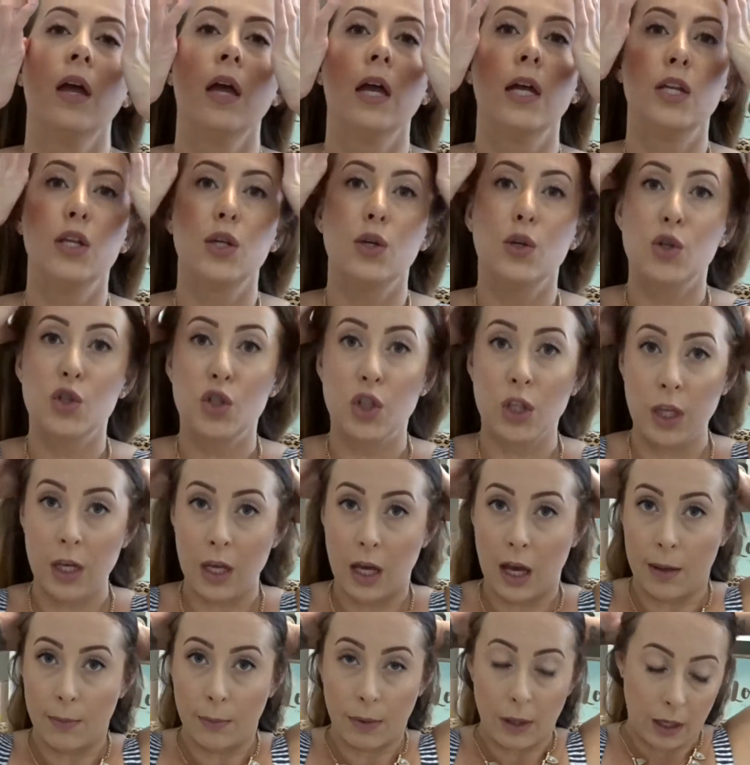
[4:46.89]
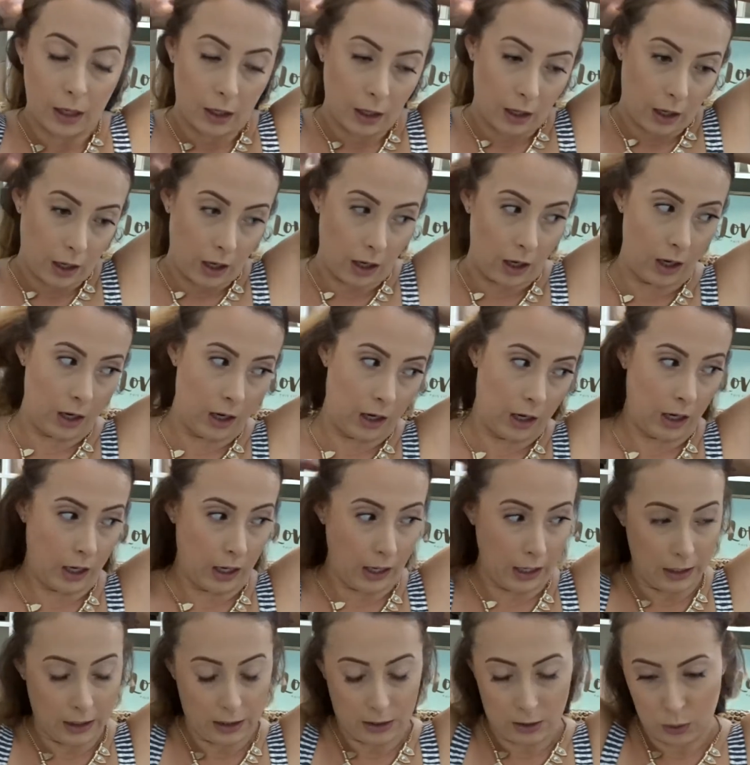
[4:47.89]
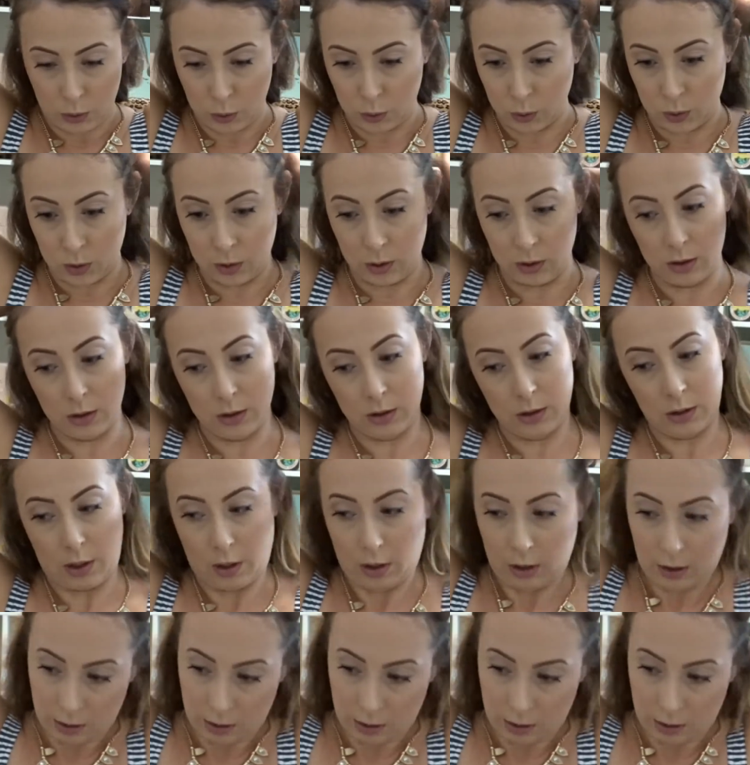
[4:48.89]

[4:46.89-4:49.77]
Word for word: And usually I'm like a Hot Tools